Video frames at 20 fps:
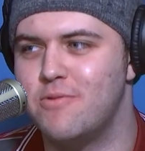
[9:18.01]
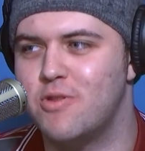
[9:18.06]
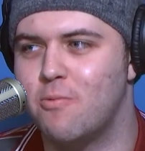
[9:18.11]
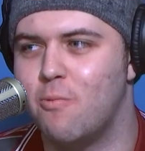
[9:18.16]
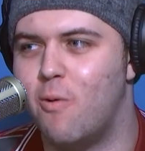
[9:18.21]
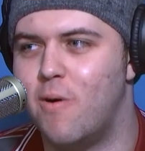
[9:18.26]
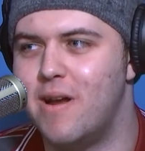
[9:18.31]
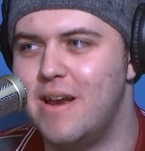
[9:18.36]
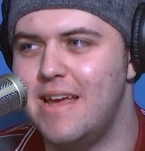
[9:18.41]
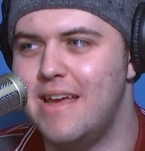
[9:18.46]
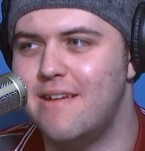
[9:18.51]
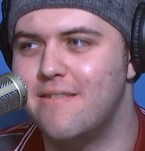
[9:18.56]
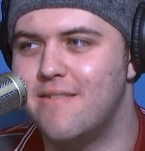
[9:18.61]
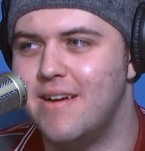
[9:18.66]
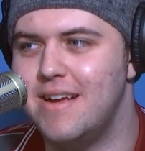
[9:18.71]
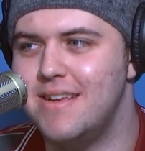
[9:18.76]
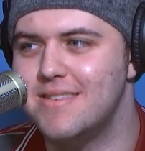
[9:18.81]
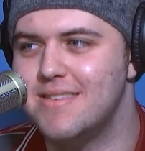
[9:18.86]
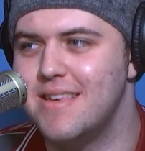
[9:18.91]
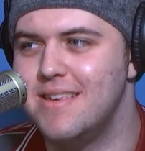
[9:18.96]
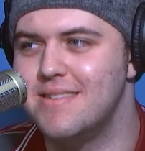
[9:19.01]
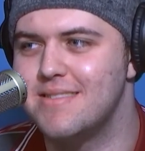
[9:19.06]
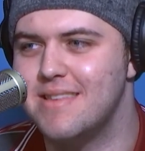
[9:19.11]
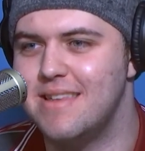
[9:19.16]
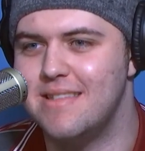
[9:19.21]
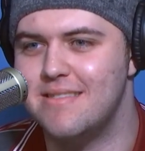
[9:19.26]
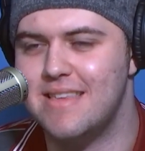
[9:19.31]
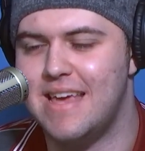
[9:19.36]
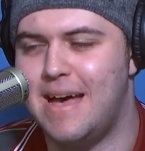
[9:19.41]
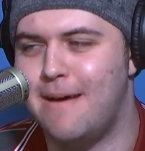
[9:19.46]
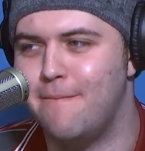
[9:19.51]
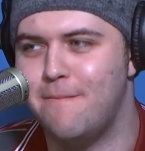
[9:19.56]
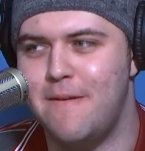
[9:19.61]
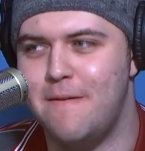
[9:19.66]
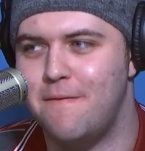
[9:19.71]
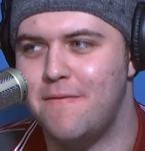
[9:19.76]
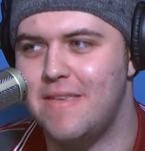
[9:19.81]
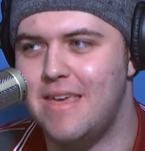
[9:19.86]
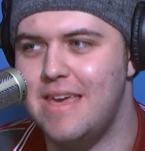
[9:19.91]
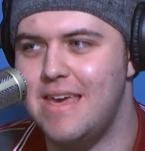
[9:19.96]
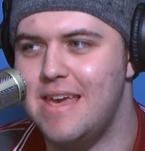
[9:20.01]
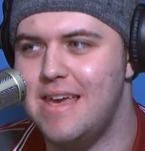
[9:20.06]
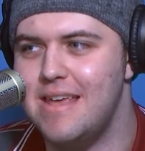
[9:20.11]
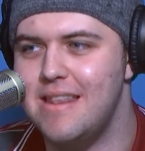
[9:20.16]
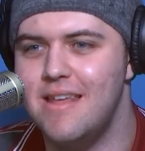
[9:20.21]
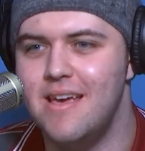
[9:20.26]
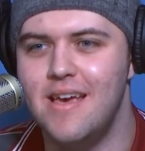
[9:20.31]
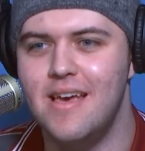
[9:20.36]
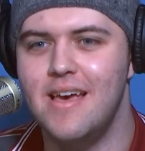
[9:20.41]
20 in races, the top 15,